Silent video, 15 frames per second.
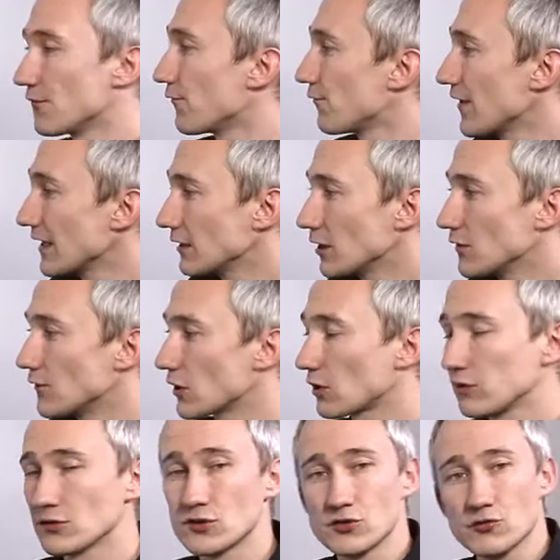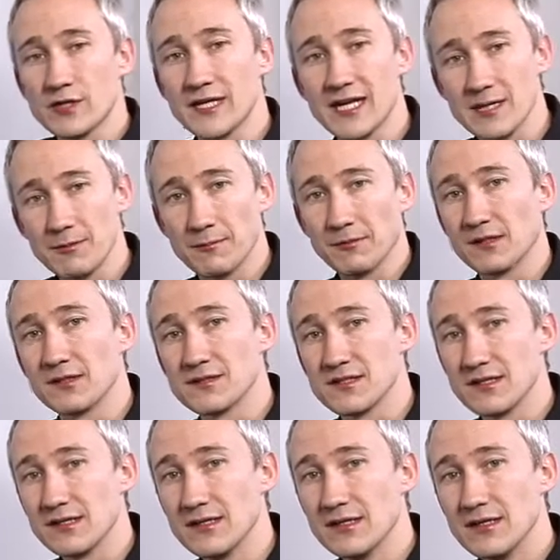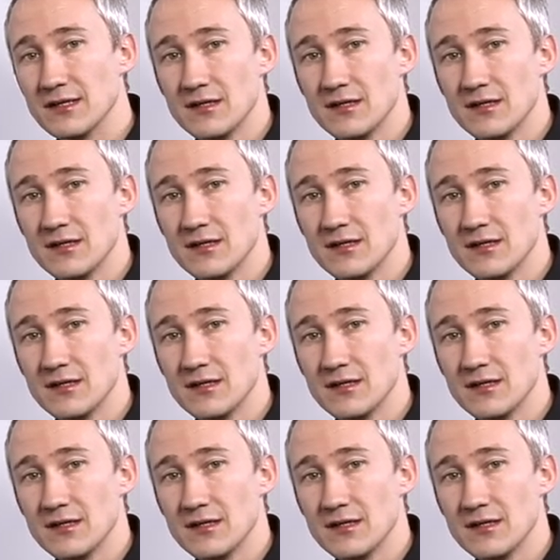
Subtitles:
the failover clustering capability